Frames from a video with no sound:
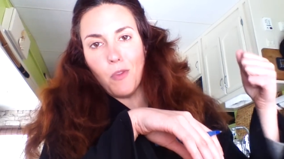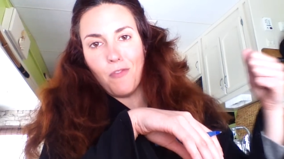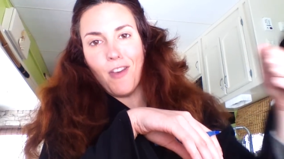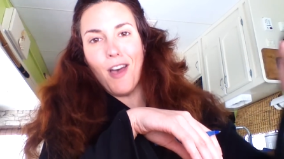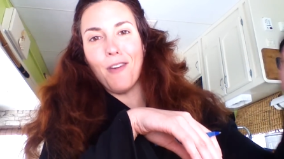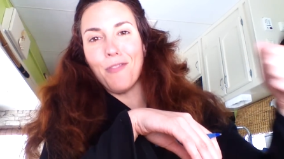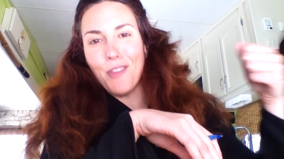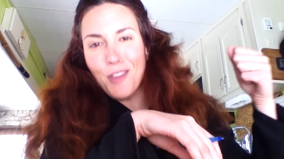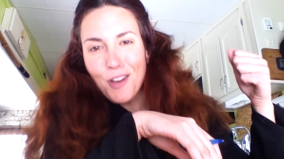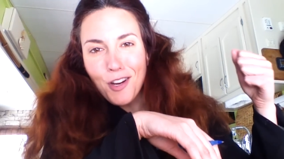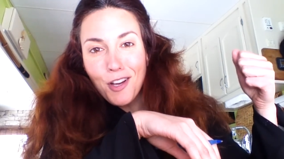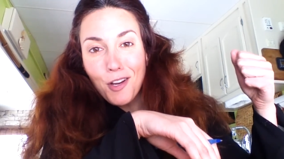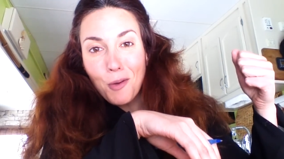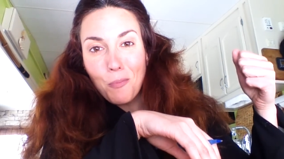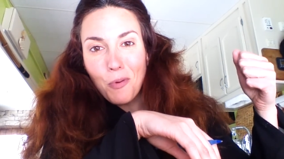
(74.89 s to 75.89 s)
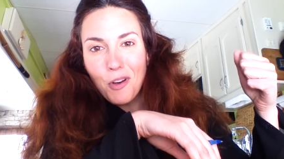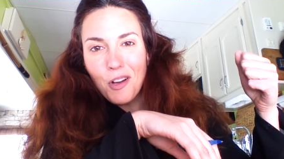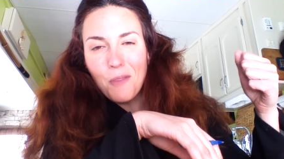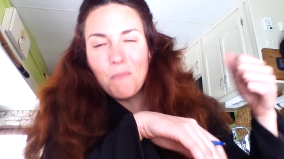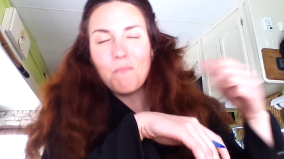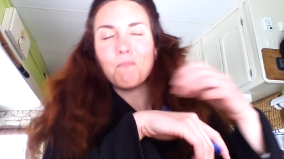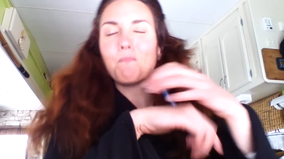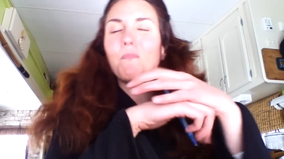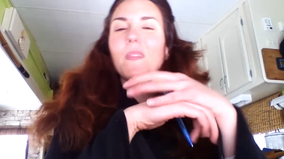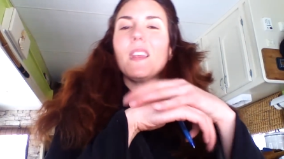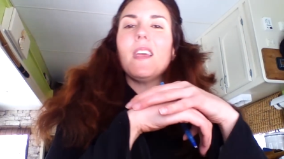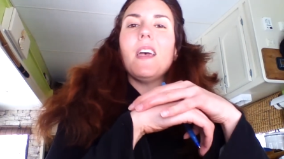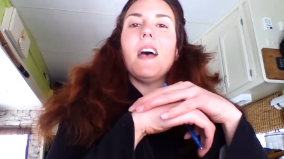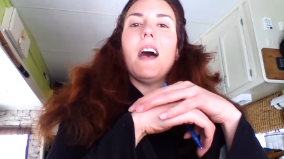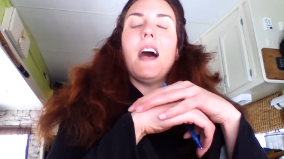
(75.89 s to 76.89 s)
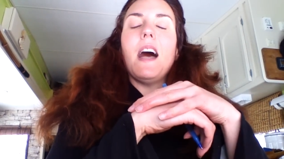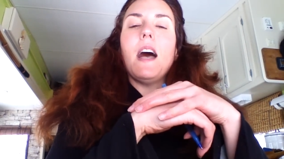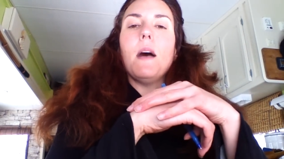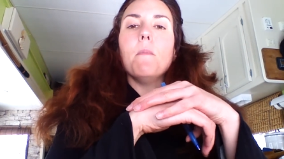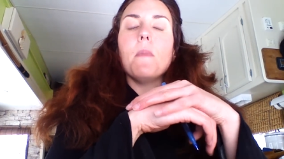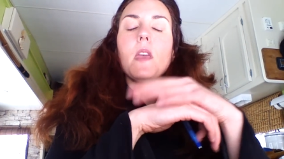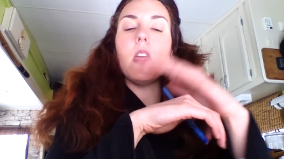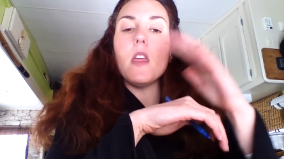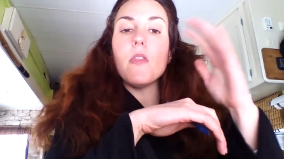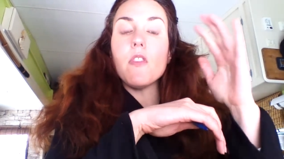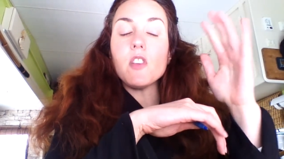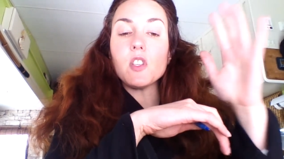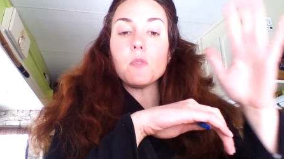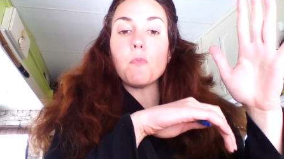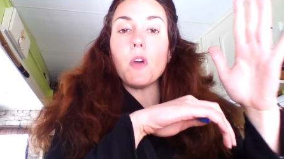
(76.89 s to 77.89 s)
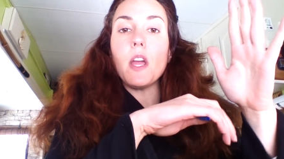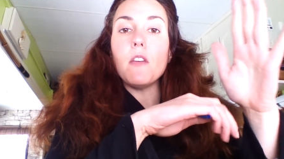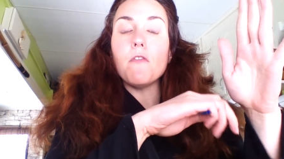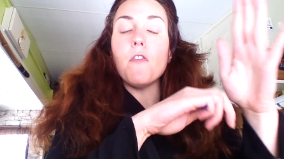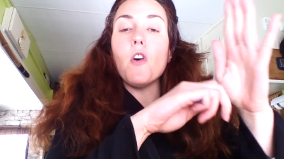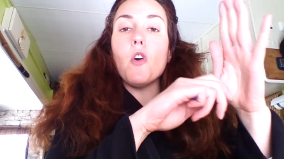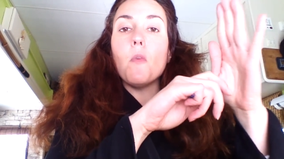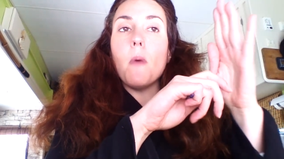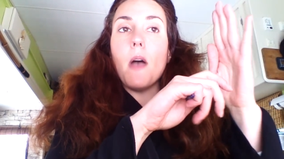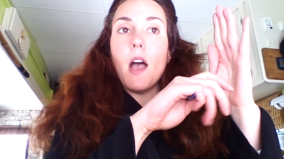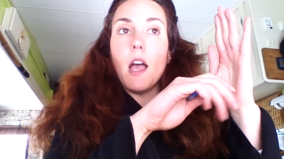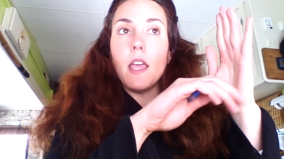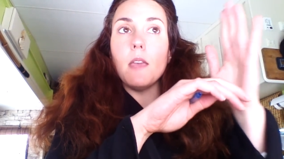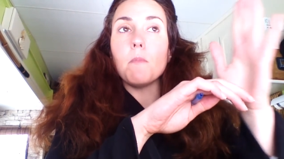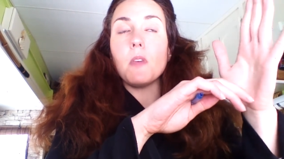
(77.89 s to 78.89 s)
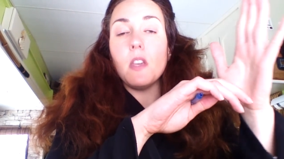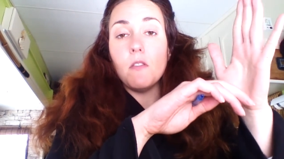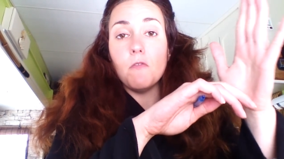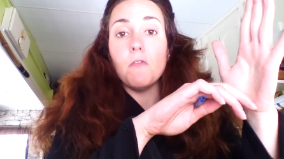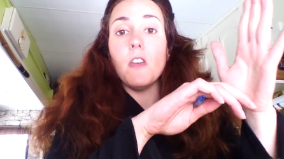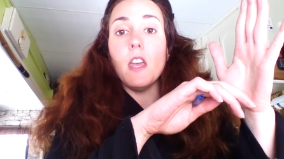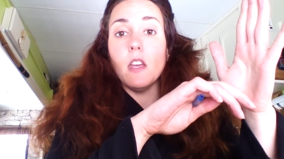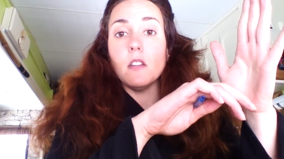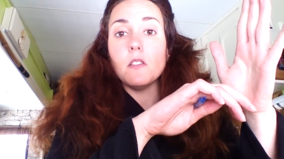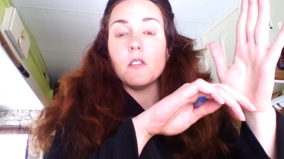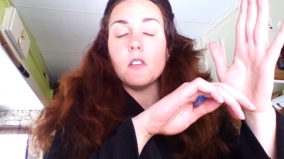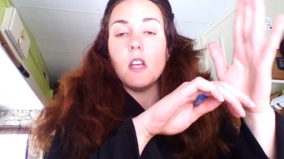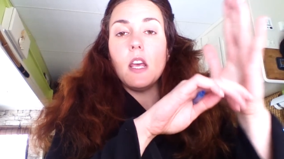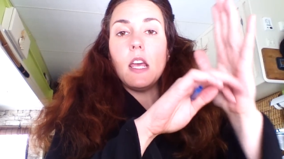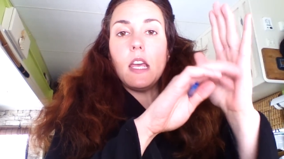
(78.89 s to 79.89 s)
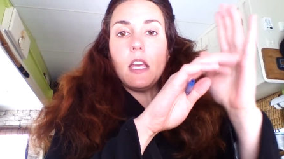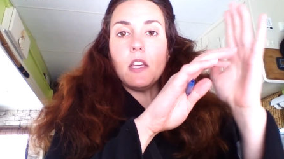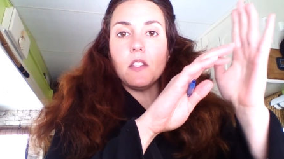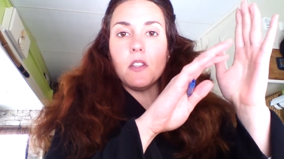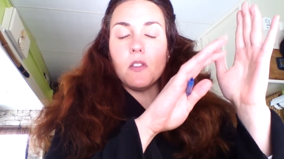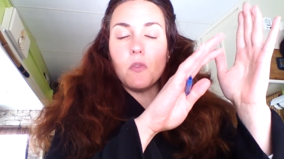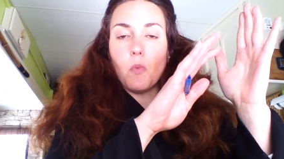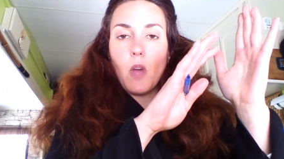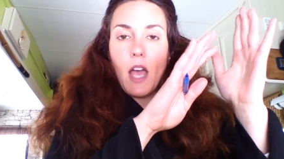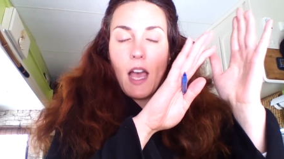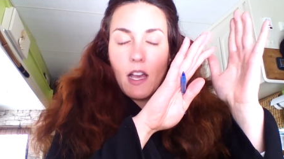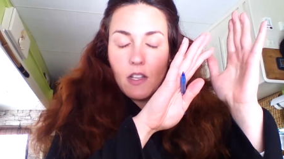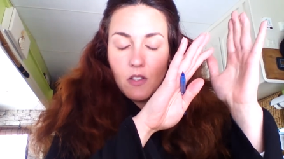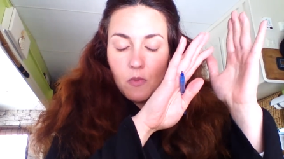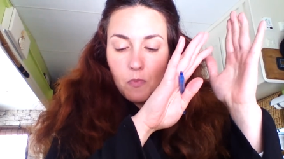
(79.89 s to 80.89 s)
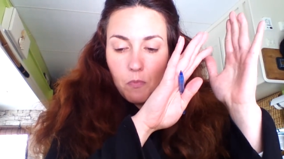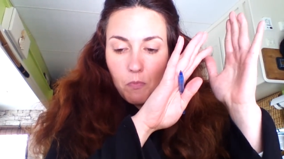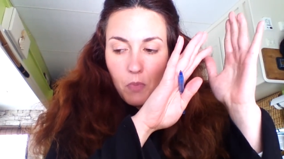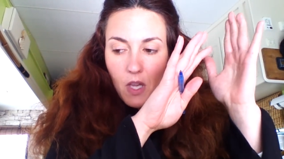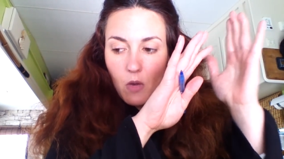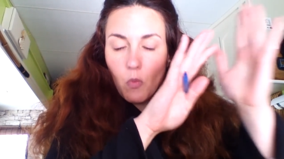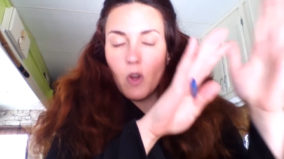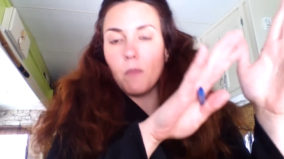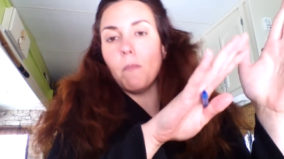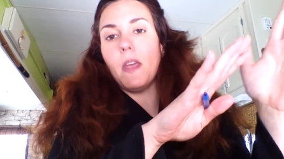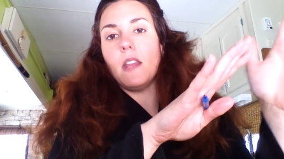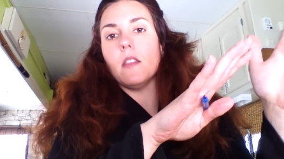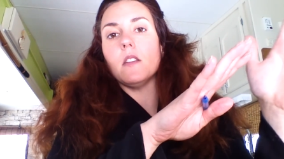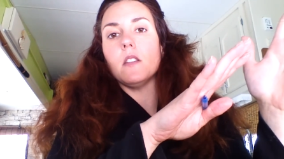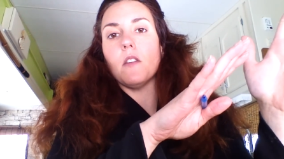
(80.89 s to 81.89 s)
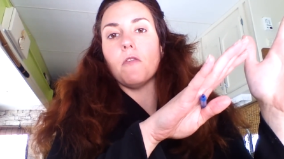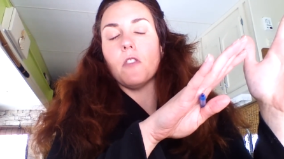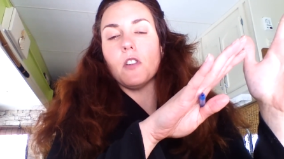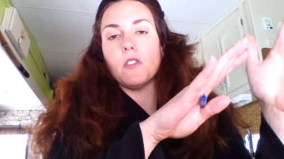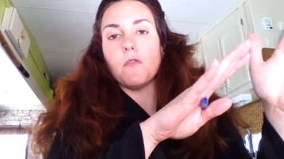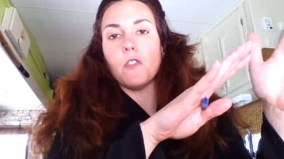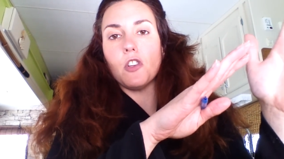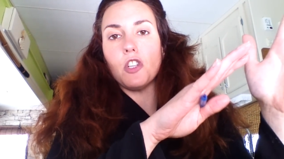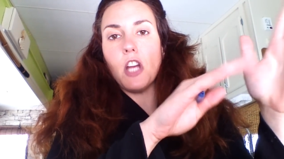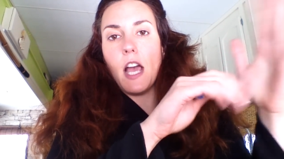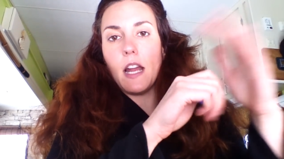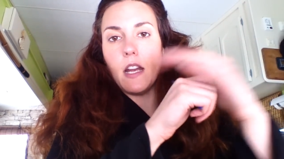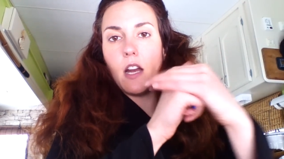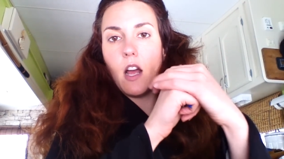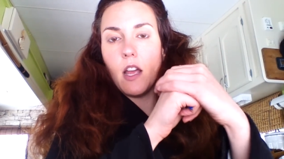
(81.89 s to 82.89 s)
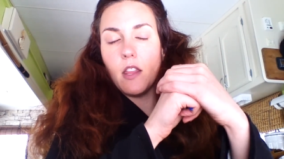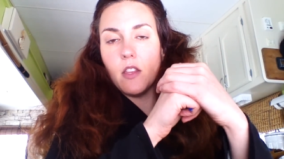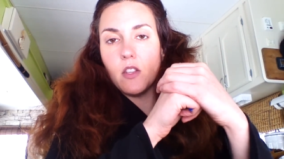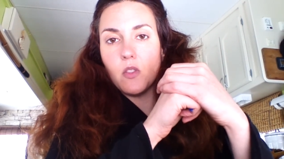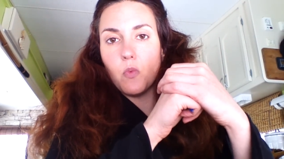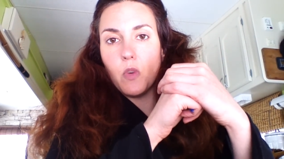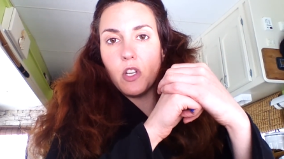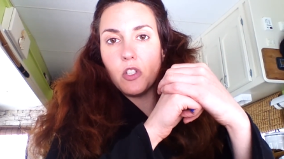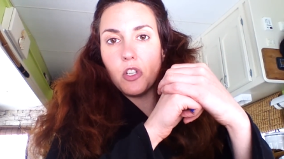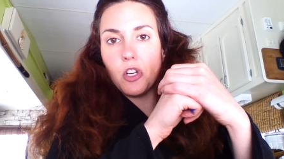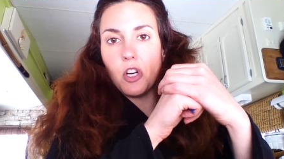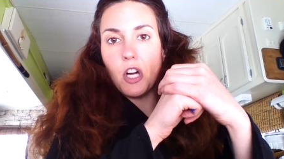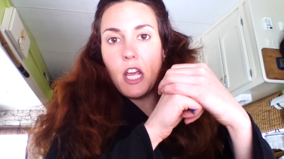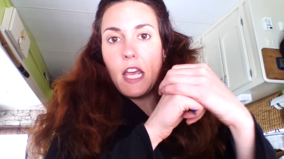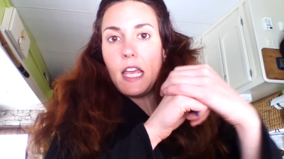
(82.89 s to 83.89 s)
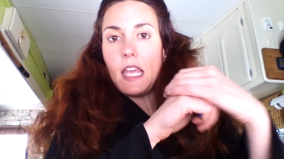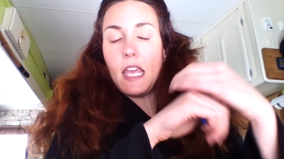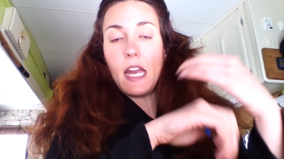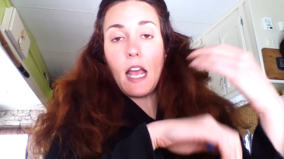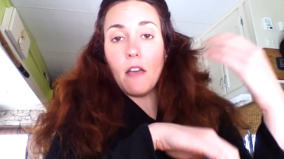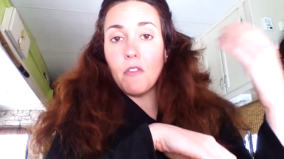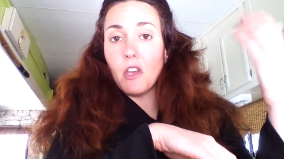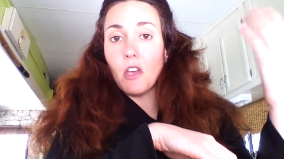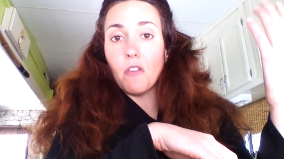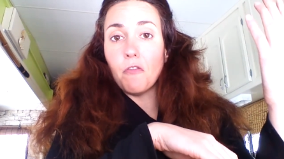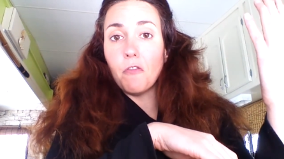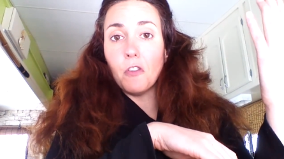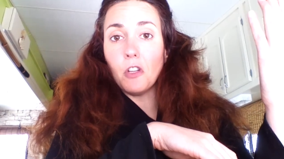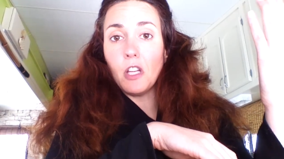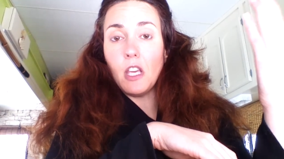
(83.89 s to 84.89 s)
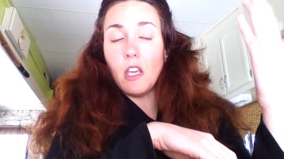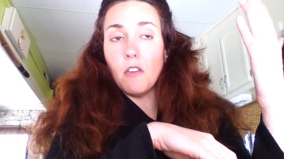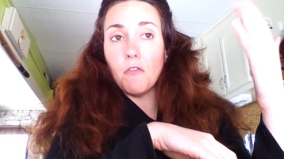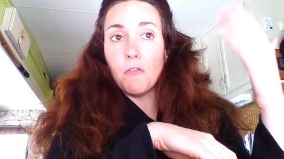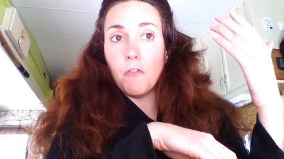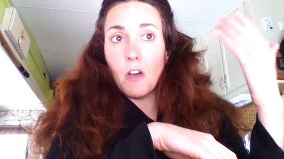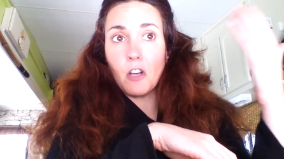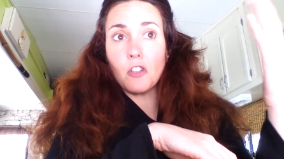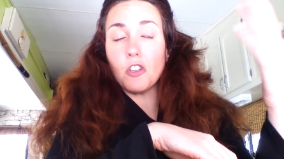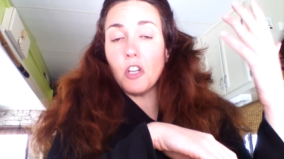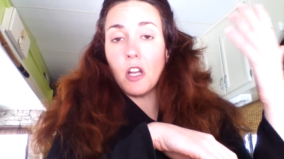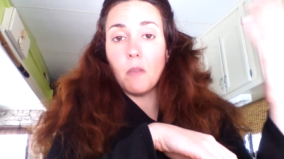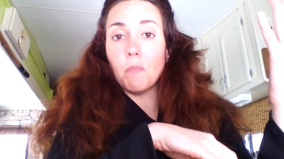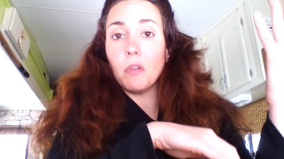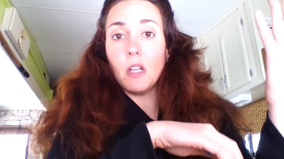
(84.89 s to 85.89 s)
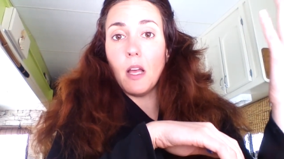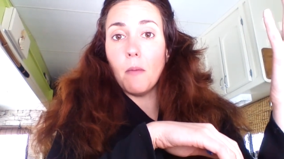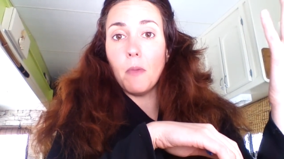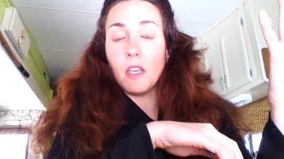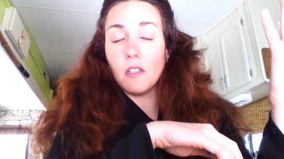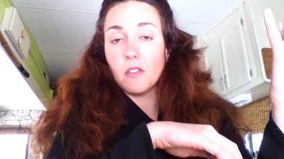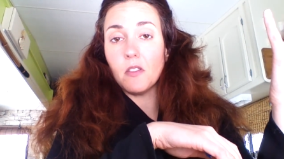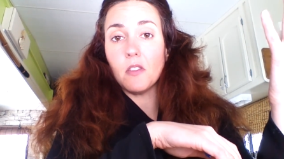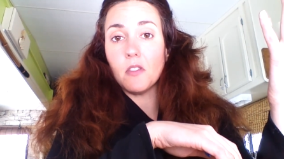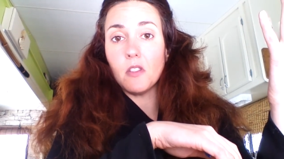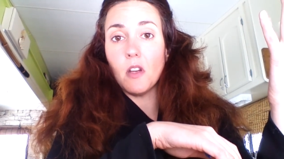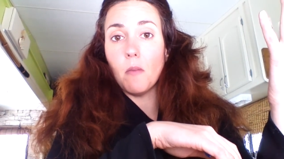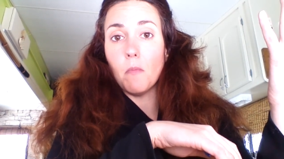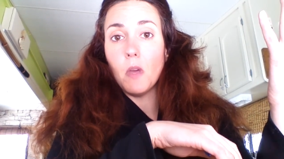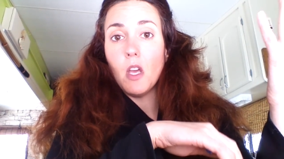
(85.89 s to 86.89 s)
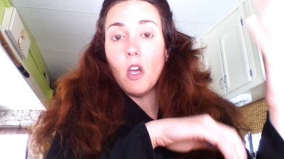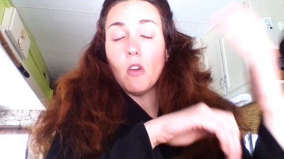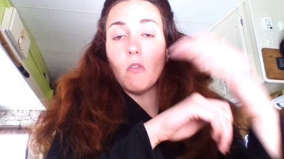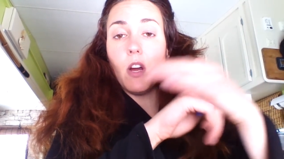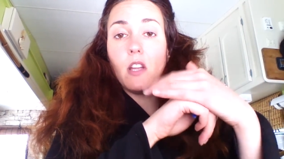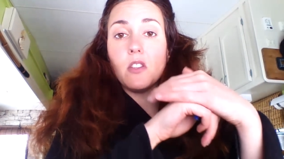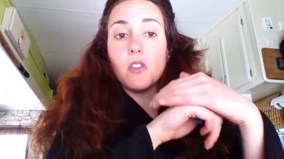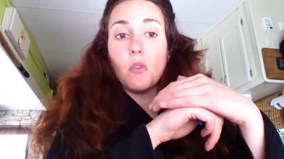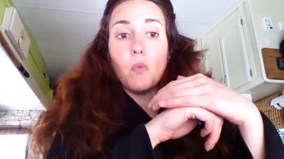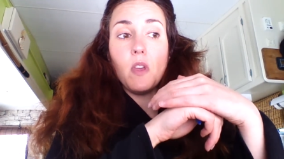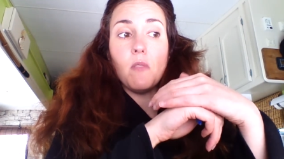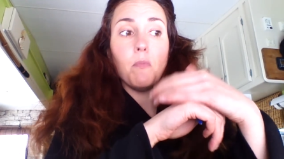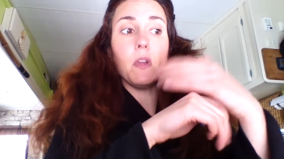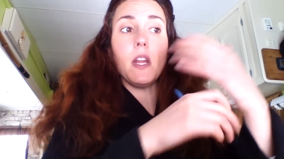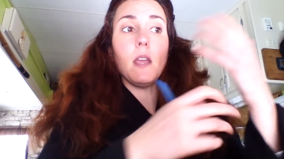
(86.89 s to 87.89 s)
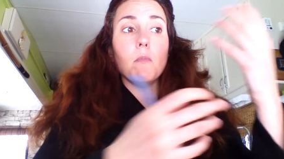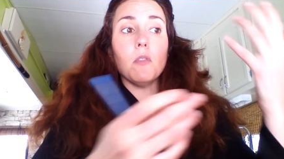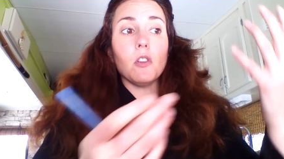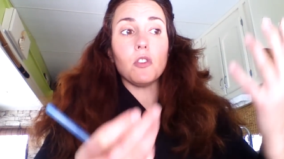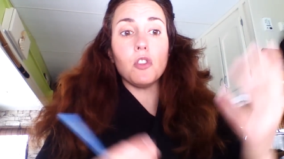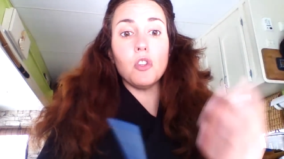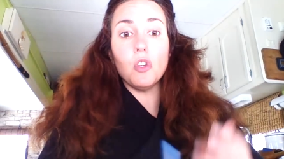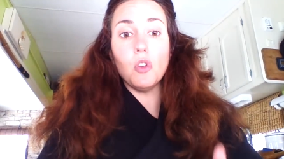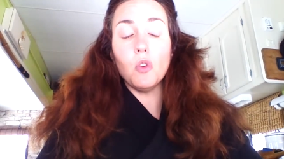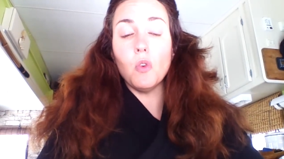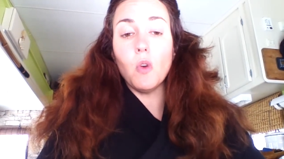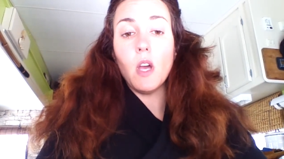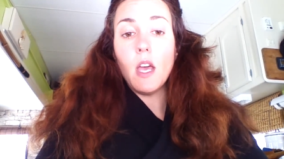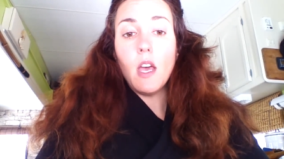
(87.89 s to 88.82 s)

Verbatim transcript: valve that you're going to pull um, the spray foam, I am convinced, is, is has been what made the difference for Chad and I this winter in having a fully functioning plumbing system, right? So we've been able to